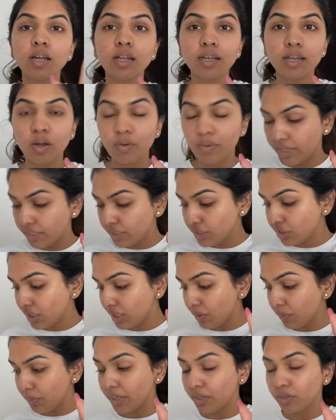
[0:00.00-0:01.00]
Now,
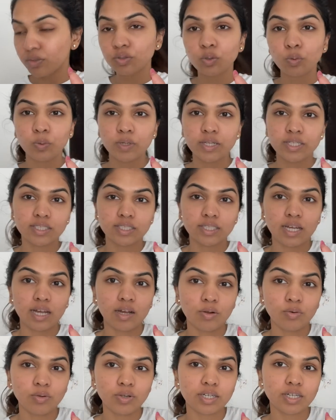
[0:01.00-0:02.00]
initially, when you squeeze it
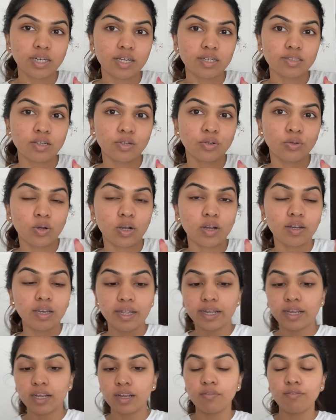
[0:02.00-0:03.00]
out, it does look
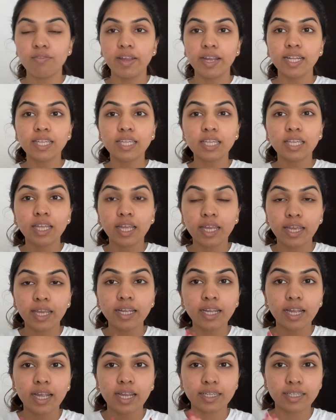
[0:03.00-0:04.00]
like very
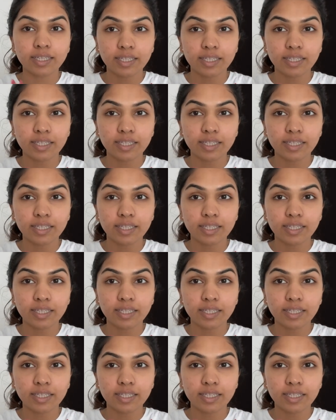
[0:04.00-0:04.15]
thick and